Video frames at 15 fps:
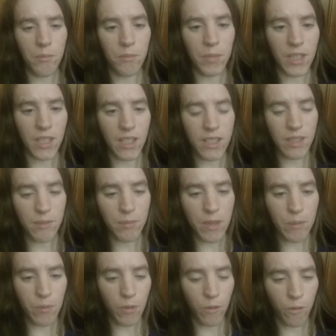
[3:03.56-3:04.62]
because
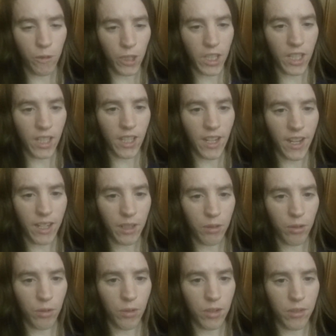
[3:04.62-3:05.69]
people forget how to
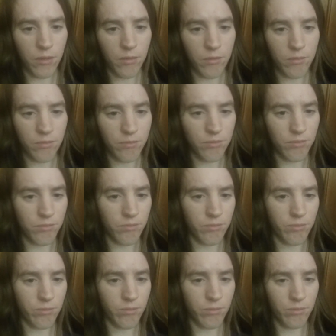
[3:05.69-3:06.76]
grow it
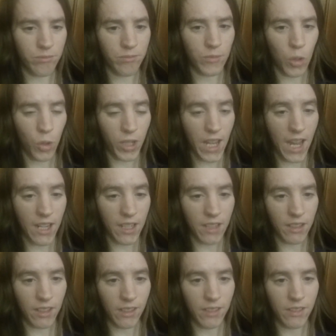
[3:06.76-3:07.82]

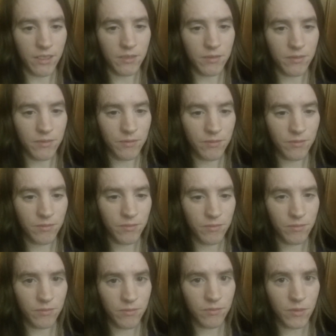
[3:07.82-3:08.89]
organically.
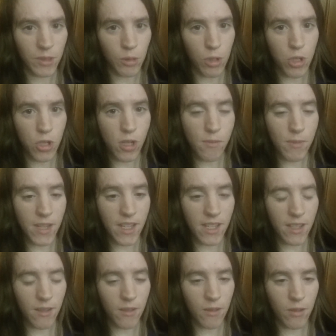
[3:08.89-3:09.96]
We should
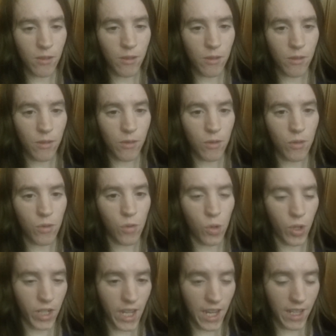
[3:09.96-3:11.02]
be
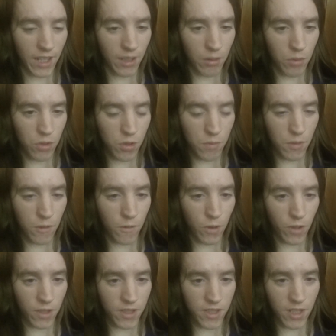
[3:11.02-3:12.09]
organic. We should be
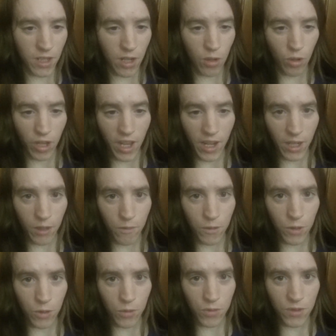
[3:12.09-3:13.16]
focusing on organic
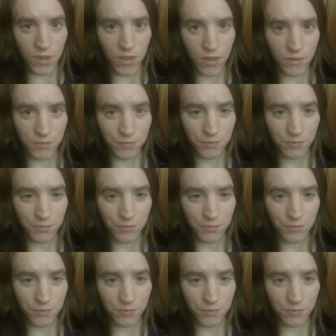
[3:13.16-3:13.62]
foods.